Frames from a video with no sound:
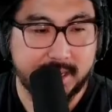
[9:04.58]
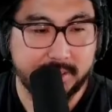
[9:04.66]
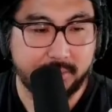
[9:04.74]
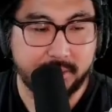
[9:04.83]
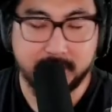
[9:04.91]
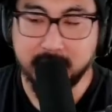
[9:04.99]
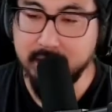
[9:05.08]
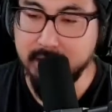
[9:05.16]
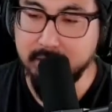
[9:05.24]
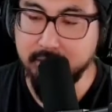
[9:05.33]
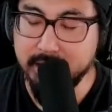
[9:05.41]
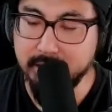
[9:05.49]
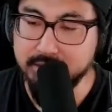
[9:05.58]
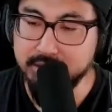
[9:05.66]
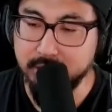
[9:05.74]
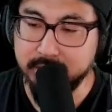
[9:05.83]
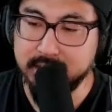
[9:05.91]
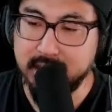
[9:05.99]
one in a regular
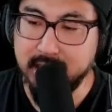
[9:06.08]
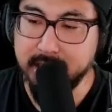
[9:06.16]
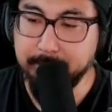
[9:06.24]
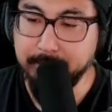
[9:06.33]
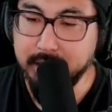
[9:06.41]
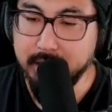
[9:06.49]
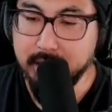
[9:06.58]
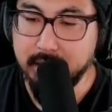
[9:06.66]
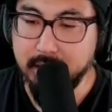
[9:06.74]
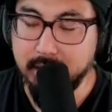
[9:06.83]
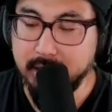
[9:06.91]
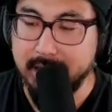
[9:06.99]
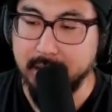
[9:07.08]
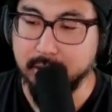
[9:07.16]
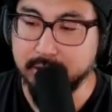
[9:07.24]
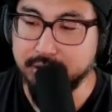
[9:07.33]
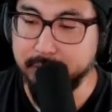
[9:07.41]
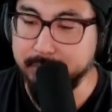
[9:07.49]
suit and tie, a uh,
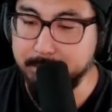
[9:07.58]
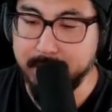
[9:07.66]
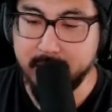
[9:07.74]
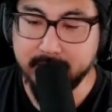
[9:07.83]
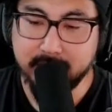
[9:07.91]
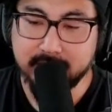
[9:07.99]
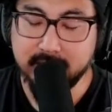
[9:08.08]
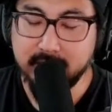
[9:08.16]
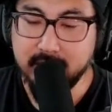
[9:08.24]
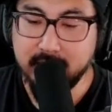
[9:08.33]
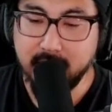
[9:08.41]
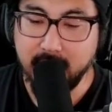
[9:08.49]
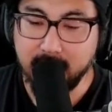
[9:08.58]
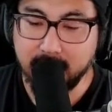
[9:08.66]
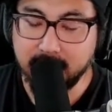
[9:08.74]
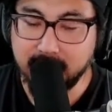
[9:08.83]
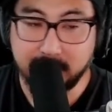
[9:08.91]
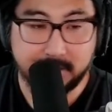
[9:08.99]
handkerchief in pocket
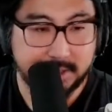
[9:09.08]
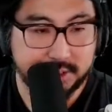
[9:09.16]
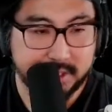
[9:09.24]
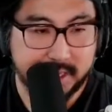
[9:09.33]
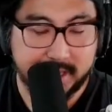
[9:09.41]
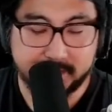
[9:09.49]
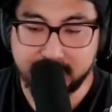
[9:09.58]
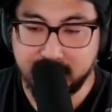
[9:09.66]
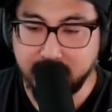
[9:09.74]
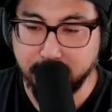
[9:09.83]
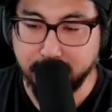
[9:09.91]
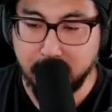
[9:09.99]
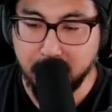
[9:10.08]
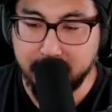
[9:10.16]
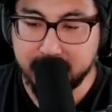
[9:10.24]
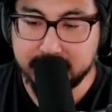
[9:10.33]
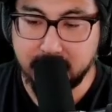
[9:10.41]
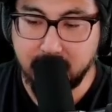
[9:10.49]
and the image has a
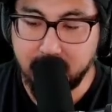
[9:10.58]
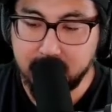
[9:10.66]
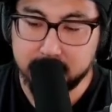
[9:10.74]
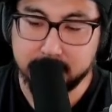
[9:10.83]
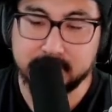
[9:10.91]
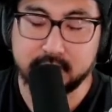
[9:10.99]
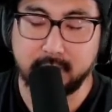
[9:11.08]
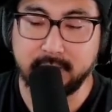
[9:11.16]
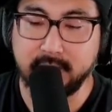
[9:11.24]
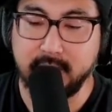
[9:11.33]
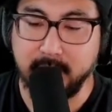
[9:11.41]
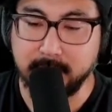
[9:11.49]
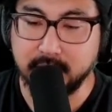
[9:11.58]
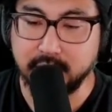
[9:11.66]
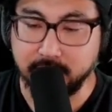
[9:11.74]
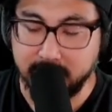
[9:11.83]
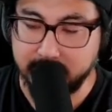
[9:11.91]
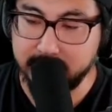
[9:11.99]
robot arm serving them a
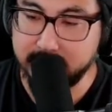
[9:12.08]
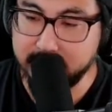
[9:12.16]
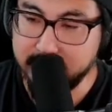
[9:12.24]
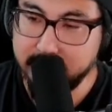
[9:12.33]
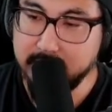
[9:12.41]
drink